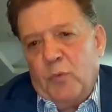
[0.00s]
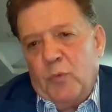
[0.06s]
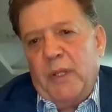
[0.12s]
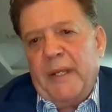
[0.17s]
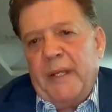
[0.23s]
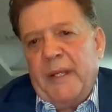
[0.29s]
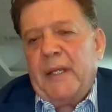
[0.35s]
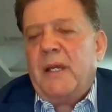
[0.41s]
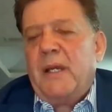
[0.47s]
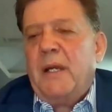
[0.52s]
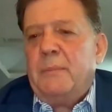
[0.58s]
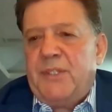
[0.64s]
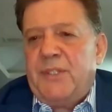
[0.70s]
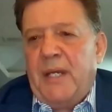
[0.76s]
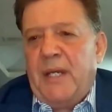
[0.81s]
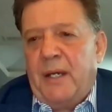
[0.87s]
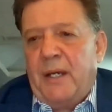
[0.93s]
Really, it
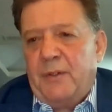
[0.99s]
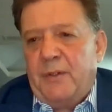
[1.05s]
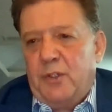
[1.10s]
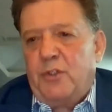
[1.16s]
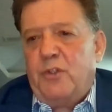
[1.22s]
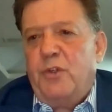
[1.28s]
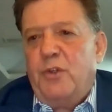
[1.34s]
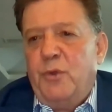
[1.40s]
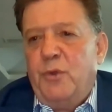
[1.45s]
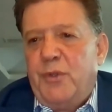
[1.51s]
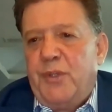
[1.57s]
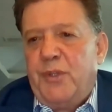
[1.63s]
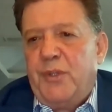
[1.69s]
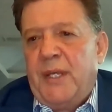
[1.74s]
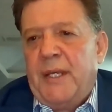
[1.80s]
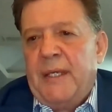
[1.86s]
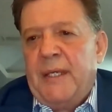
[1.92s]
comes down to two
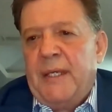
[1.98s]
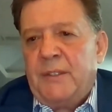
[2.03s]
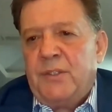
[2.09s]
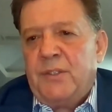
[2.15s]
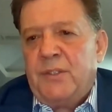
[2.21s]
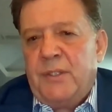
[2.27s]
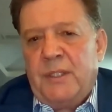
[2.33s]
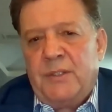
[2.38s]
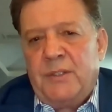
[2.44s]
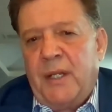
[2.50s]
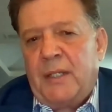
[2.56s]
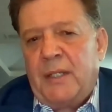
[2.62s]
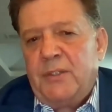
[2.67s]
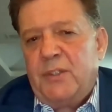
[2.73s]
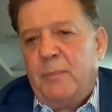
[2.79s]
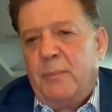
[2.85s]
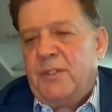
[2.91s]
things. It's not so
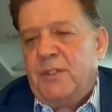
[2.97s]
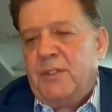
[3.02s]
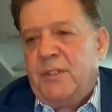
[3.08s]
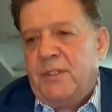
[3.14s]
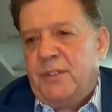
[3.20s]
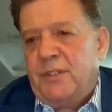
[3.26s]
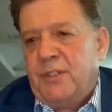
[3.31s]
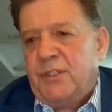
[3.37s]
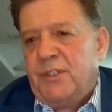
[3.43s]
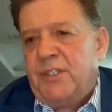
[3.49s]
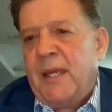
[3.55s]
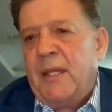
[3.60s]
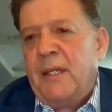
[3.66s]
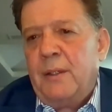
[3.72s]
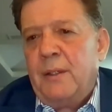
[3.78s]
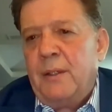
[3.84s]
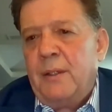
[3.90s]
much the sustaining
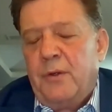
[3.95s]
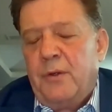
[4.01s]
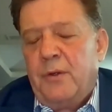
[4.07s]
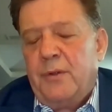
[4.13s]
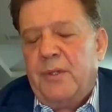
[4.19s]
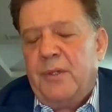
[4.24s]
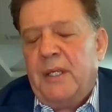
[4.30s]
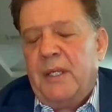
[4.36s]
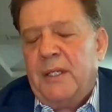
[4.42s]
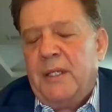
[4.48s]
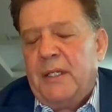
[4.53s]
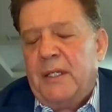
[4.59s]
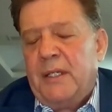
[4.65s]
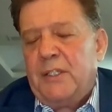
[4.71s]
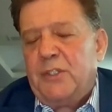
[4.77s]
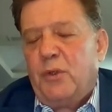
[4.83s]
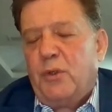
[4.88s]
or the initial
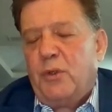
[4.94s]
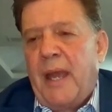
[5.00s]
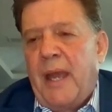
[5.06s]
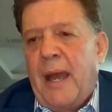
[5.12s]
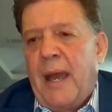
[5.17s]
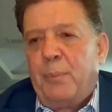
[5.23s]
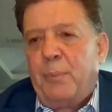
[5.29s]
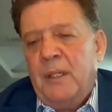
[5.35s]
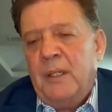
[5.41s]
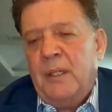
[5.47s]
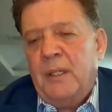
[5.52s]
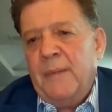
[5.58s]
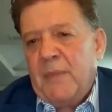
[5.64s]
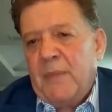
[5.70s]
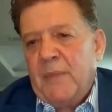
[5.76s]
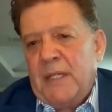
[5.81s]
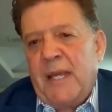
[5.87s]
capital. It
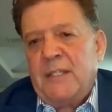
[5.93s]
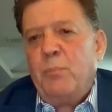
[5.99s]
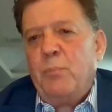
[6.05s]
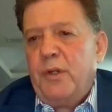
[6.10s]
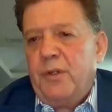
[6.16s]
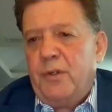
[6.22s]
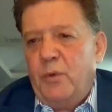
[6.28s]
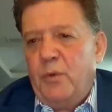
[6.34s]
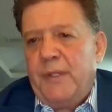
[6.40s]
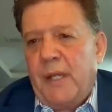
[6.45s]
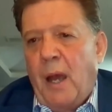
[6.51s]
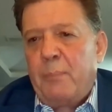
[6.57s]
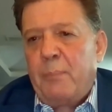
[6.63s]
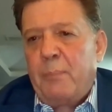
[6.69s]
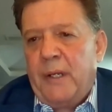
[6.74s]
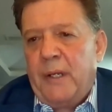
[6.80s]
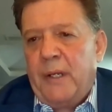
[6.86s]
has more to do with the
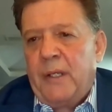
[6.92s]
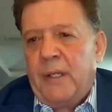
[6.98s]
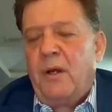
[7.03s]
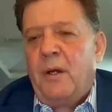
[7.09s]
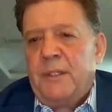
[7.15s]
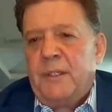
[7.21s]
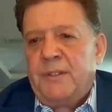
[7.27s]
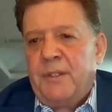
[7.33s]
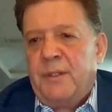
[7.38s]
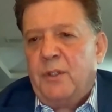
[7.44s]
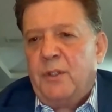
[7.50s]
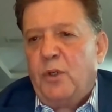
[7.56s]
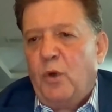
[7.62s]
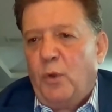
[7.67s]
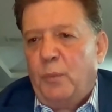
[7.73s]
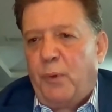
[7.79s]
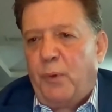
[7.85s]
operating costs and the
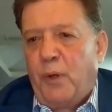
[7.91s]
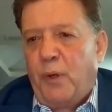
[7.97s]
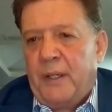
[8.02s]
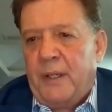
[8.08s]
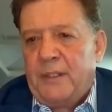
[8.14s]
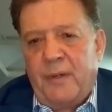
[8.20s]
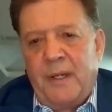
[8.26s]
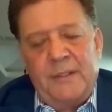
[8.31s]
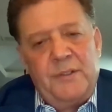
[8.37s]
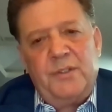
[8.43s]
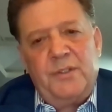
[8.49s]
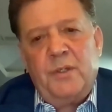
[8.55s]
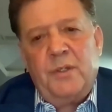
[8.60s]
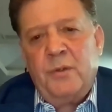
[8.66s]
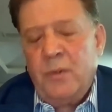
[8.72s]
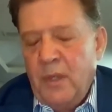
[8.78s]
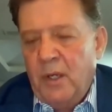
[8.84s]
gold price, right?
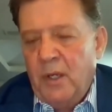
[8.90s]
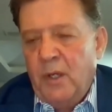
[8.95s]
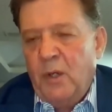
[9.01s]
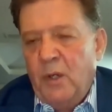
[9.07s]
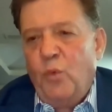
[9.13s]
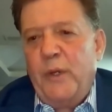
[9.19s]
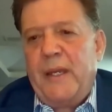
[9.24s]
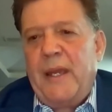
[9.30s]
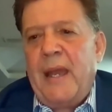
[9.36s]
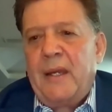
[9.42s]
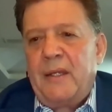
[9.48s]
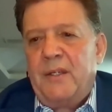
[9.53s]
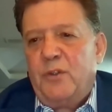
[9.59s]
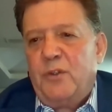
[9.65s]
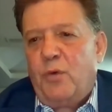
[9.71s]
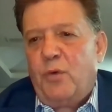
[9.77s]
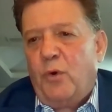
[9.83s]
So we
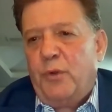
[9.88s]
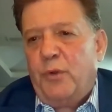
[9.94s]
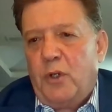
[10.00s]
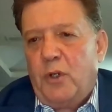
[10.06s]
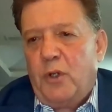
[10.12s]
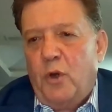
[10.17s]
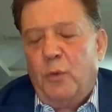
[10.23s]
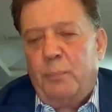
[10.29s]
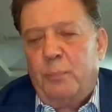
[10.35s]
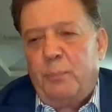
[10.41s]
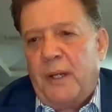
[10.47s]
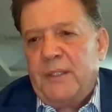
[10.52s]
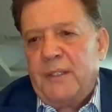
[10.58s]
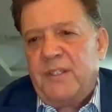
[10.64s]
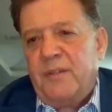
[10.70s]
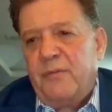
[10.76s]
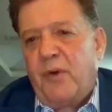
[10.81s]
can't control the gold
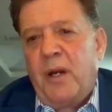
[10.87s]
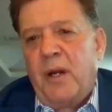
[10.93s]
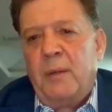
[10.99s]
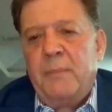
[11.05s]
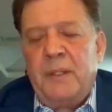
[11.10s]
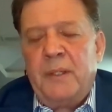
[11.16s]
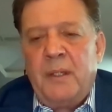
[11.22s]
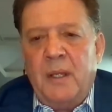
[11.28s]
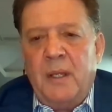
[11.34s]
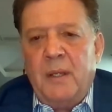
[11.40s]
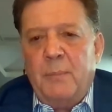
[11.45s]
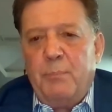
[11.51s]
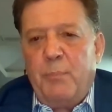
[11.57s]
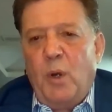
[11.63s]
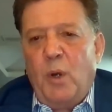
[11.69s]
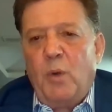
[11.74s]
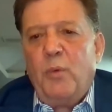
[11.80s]
price environment,
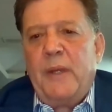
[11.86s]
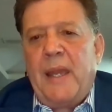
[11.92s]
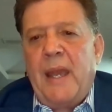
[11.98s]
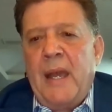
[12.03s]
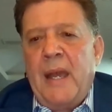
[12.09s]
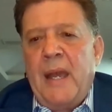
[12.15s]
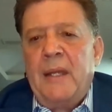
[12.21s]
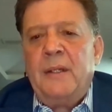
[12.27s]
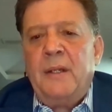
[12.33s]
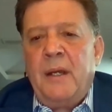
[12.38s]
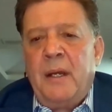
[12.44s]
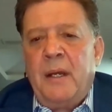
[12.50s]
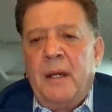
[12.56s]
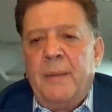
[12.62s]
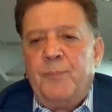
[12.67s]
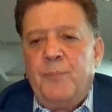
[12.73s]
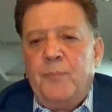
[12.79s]
but we can,
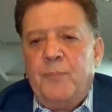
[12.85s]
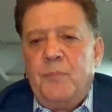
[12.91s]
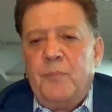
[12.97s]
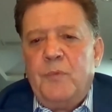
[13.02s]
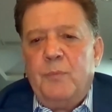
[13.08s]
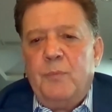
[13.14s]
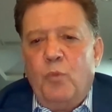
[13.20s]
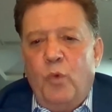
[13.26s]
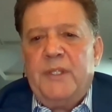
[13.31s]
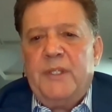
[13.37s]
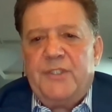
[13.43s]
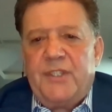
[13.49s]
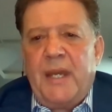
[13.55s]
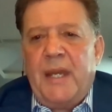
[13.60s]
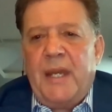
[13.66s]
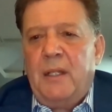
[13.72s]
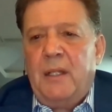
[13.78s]
with
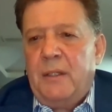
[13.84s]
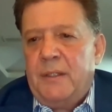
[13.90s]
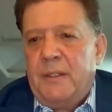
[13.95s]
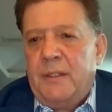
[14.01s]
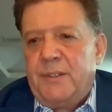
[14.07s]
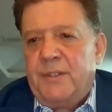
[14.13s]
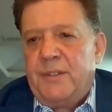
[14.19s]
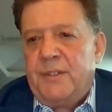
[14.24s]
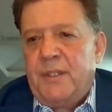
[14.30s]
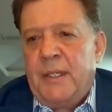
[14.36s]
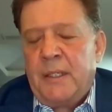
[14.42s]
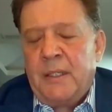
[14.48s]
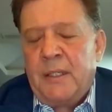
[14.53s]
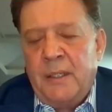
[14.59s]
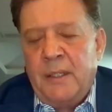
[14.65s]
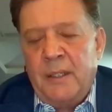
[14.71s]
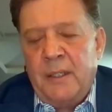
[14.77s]
the scale of this
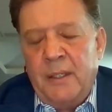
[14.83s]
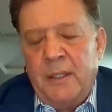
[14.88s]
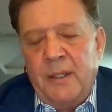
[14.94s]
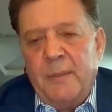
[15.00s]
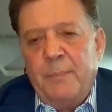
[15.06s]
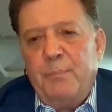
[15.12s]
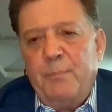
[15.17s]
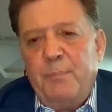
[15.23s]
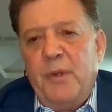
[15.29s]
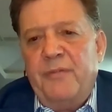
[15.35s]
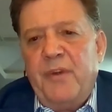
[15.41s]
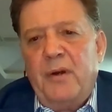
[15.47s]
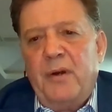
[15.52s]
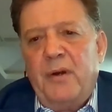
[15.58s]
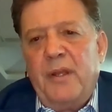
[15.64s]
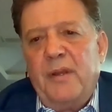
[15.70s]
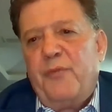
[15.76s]
thing, be very
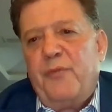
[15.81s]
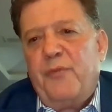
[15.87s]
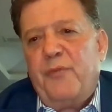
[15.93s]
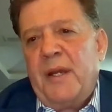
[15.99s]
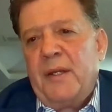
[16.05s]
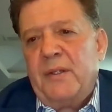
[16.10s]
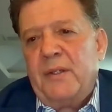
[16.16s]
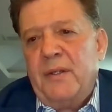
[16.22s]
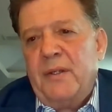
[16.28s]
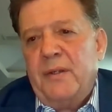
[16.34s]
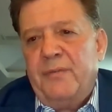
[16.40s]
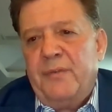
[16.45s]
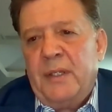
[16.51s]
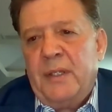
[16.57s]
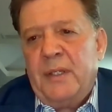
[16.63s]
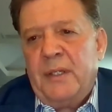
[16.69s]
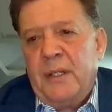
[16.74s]
effective
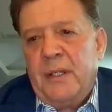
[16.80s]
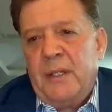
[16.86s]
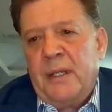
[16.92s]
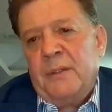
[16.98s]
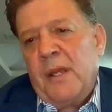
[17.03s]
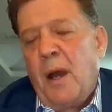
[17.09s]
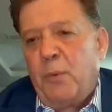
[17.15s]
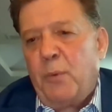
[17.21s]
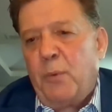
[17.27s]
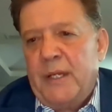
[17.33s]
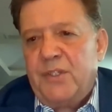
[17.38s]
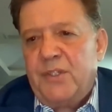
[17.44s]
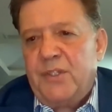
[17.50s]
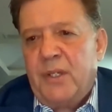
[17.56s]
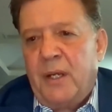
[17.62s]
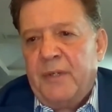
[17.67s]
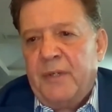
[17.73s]
in the
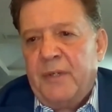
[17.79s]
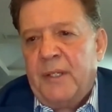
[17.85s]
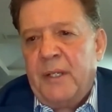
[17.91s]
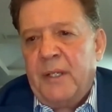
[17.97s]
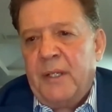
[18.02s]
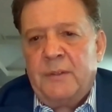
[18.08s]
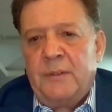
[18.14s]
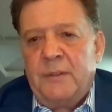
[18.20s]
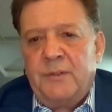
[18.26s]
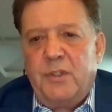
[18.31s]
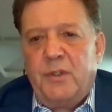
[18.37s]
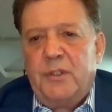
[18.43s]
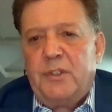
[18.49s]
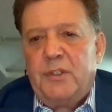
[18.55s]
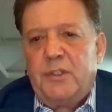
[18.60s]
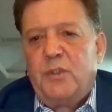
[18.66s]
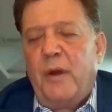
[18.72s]
operation of it. And
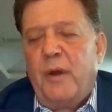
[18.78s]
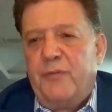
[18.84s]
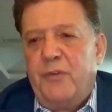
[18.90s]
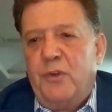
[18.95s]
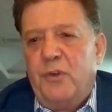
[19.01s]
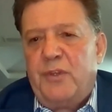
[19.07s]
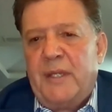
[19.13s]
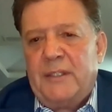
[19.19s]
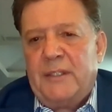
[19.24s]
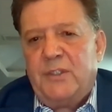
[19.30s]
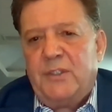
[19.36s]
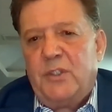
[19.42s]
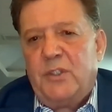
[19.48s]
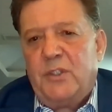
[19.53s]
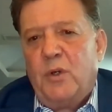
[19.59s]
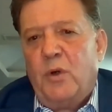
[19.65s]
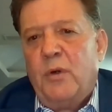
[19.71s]
so there's quite a few
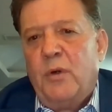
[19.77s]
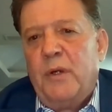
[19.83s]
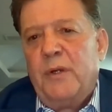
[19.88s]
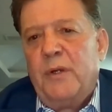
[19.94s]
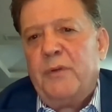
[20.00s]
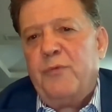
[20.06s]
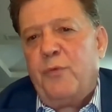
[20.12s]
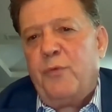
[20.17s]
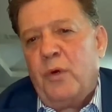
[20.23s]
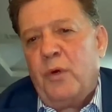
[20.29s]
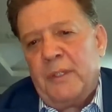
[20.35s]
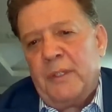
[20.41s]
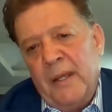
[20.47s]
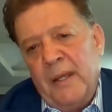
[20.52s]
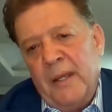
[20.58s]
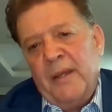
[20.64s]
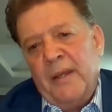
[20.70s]
things going for it.
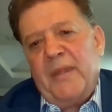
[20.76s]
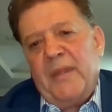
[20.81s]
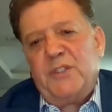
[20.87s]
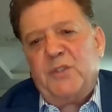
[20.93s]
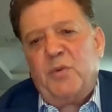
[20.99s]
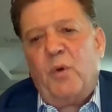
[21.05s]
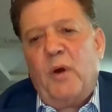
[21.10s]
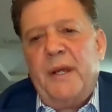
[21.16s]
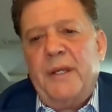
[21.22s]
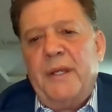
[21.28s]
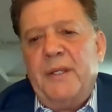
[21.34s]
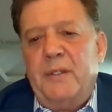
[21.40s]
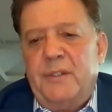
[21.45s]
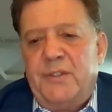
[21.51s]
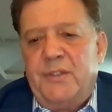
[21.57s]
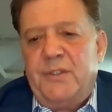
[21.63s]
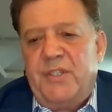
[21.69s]
That's why you
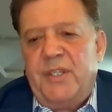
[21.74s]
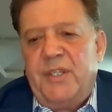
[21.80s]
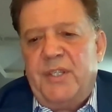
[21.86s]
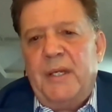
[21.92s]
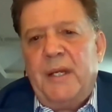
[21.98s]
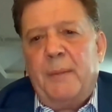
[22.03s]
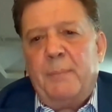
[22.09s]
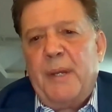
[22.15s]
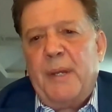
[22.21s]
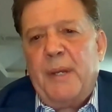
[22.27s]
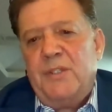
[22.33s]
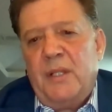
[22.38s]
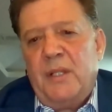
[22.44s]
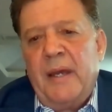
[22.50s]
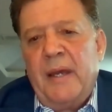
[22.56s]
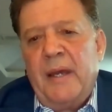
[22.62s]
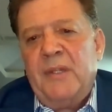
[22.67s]
see on page
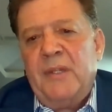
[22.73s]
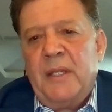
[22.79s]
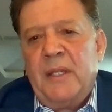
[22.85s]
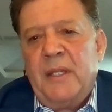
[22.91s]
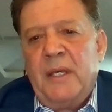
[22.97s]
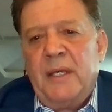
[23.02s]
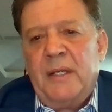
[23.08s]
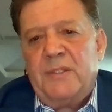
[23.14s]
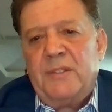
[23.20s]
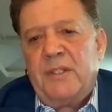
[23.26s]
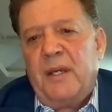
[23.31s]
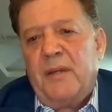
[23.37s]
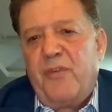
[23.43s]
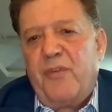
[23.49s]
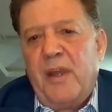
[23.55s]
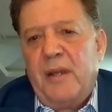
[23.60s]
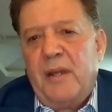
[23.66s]
11 that it's got
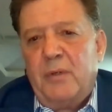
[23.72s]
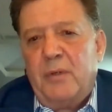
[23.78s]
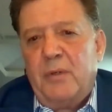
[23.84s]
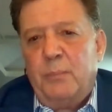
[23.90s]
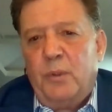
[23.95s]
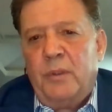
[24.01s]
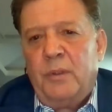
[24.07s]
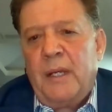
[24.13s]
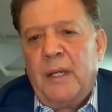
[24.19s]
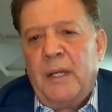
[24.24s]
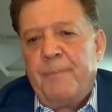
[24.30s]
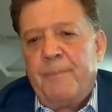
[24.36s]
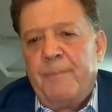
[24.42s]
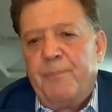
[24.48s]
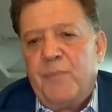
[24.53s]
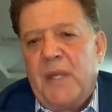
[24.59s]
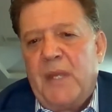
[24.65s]
favorable
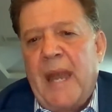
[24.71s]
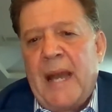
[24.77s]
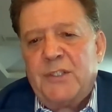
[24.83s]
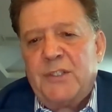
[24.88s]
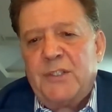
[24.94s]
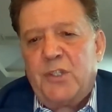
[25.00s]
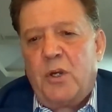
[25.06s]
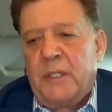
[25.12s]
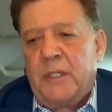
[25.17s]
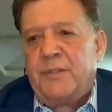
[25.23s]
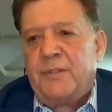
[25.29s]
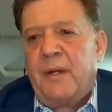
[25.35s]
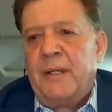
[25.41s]
cash costs, right?